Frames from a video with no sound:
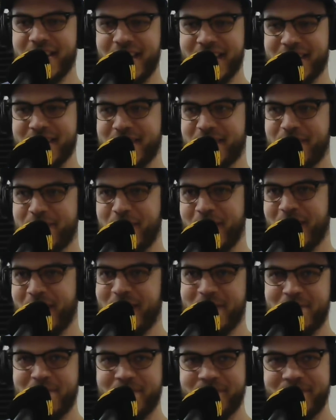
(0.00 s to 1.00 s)
It's one of
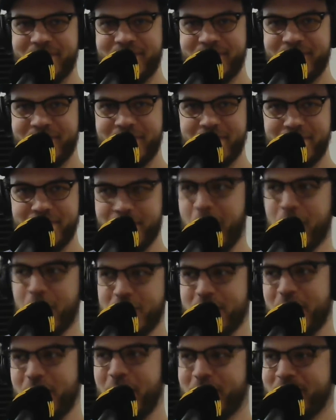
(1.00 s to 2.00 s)
the
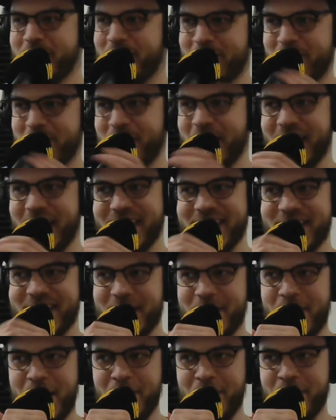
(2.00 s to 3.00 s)
most irksome things
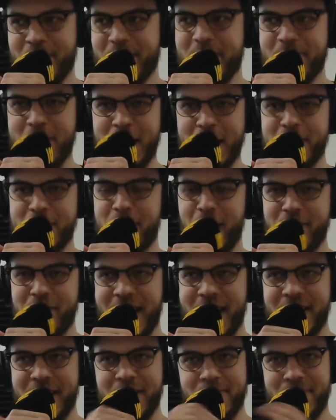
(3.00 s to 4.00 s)
about baseball
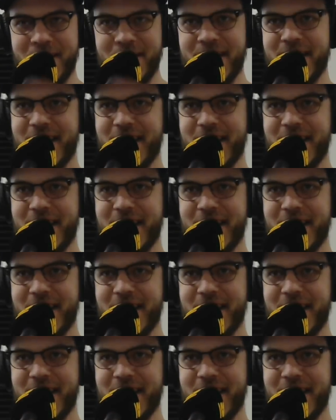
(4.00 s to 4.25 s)
fandom,